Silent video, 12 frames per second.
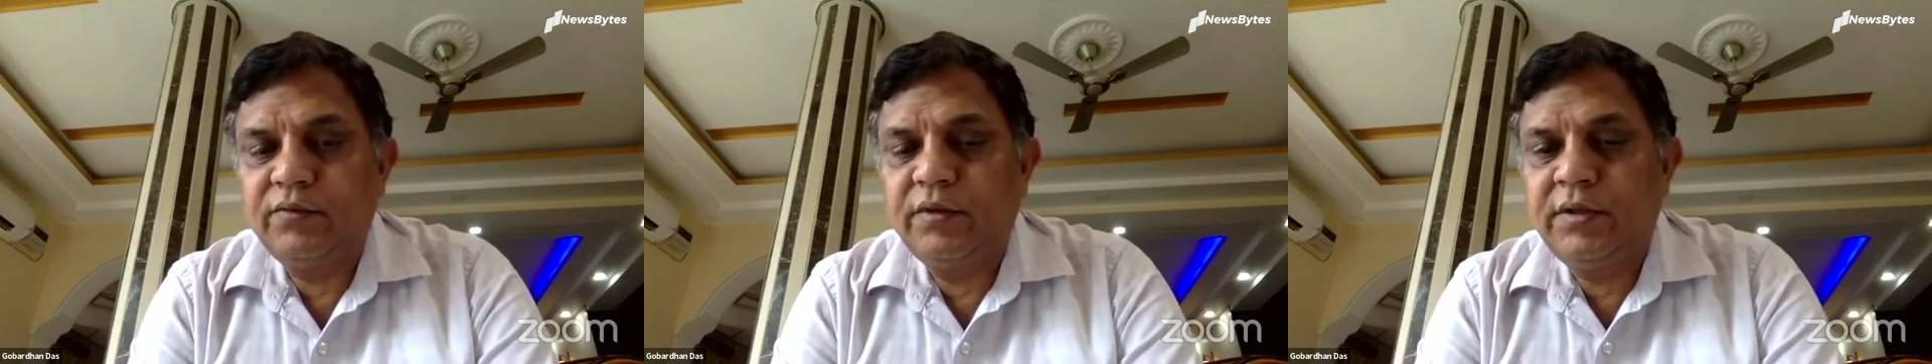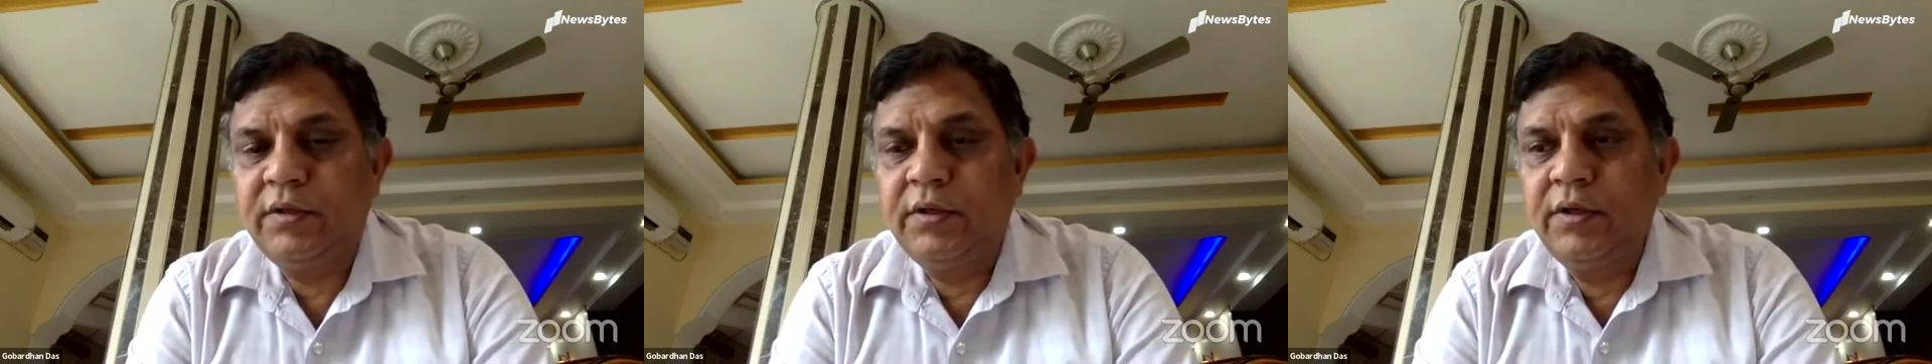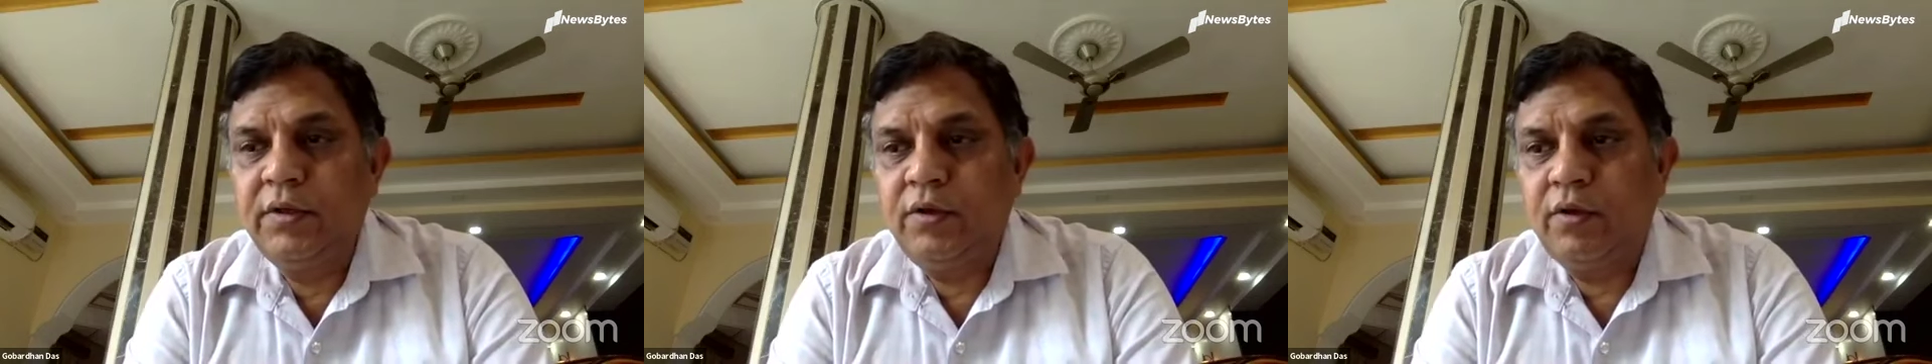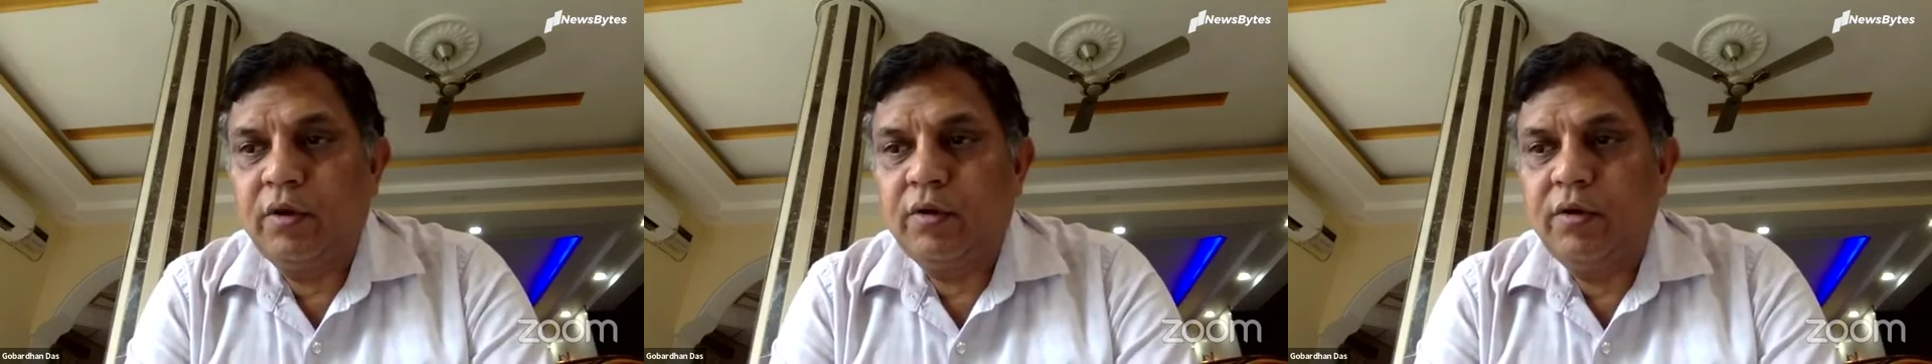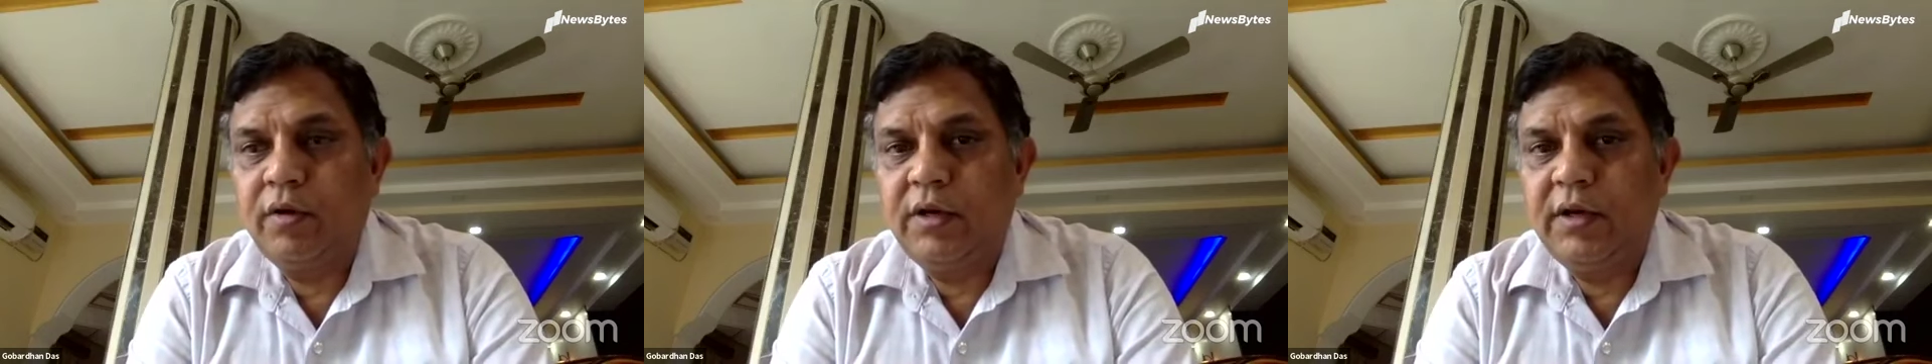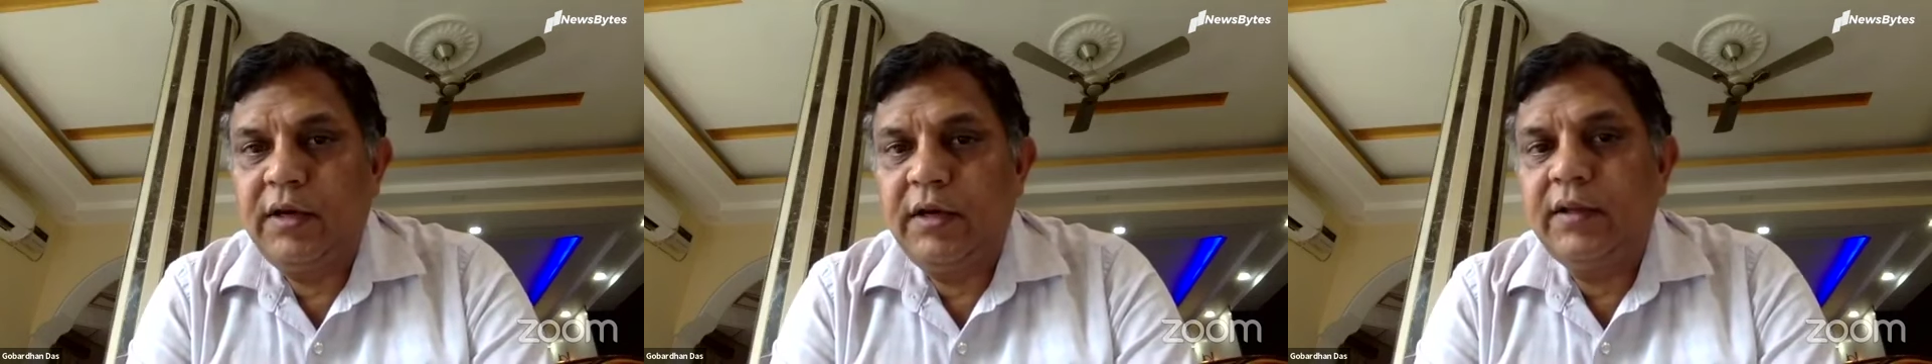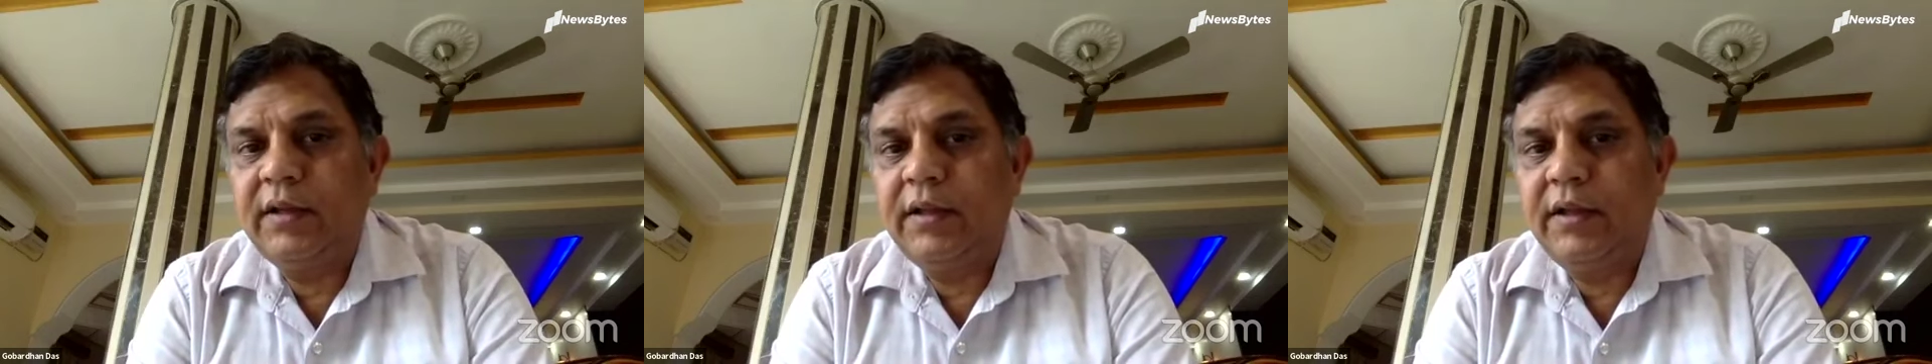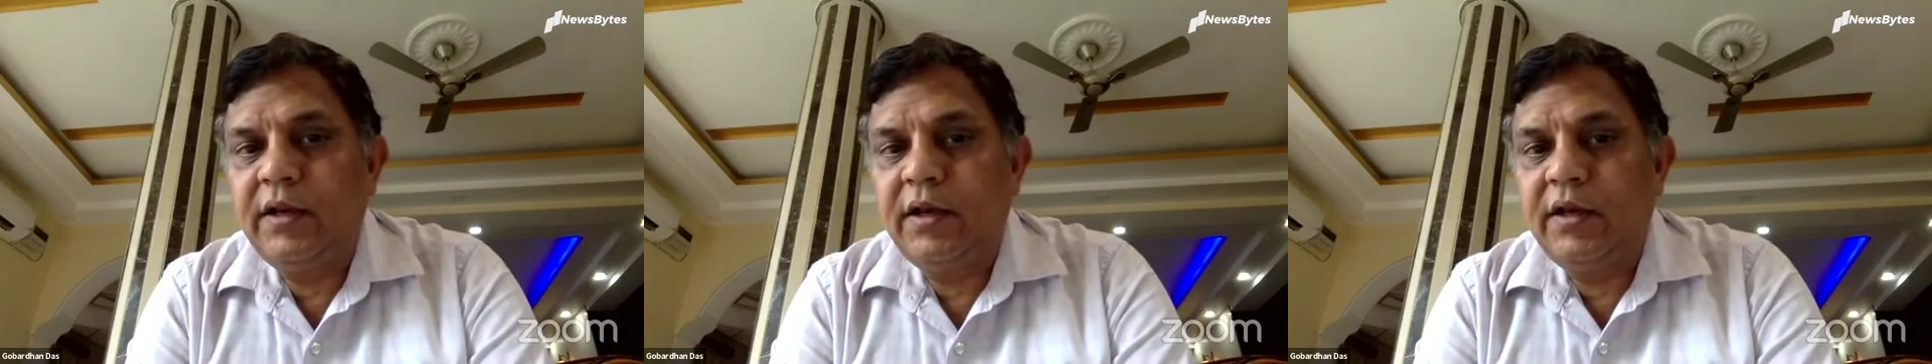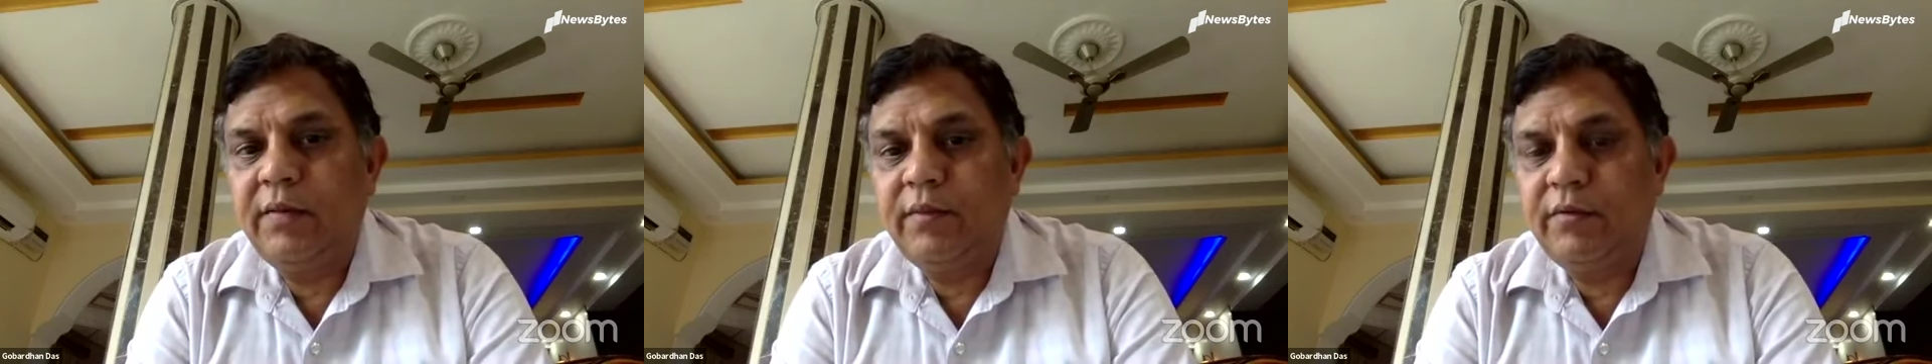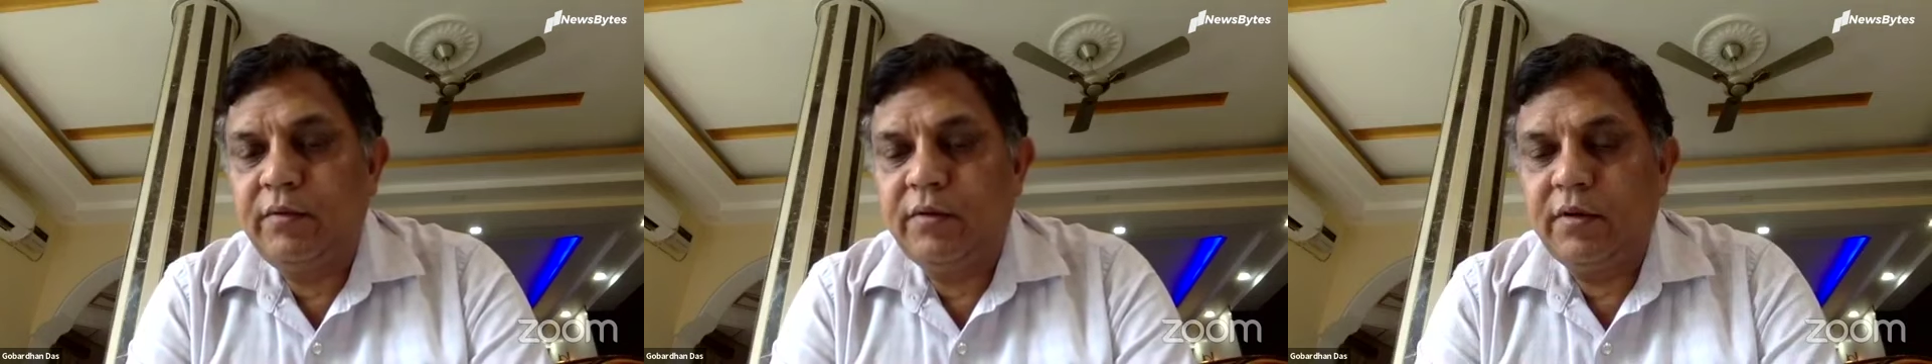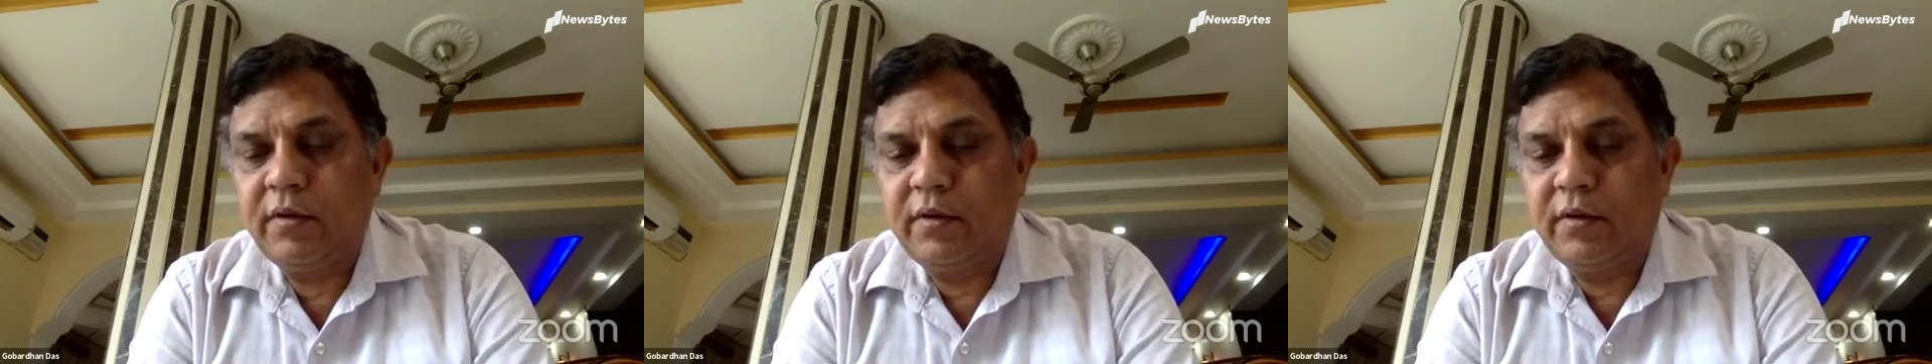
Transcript: we not only need the innate immune